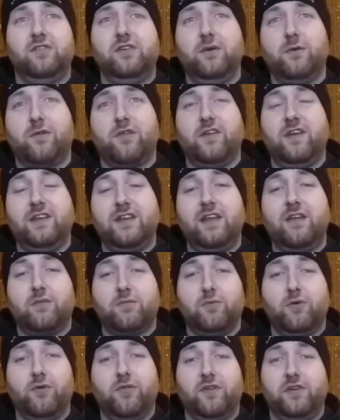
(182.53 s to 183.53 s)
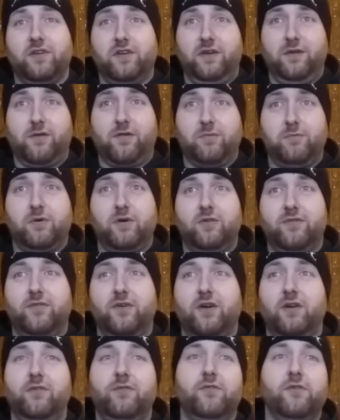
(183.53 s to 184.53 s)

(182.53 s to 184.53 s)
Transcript: use CDs more than I use Spotify.